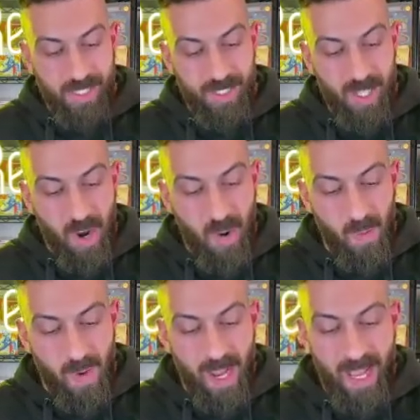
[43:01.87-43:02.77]

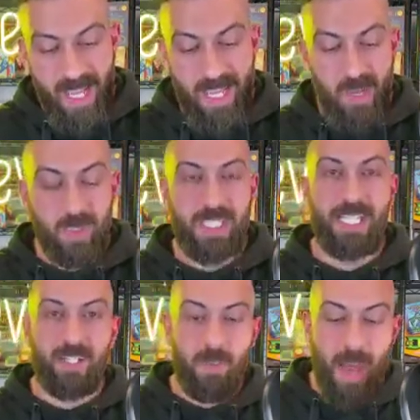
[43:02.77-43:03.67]
so it was
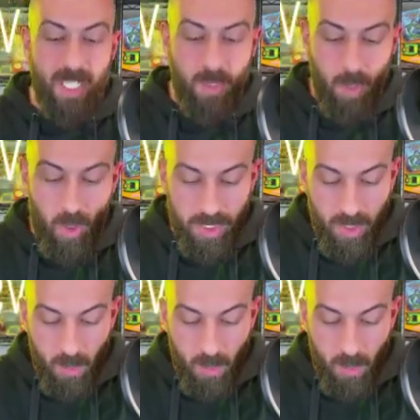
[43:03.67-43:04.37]
easier to match up who was who.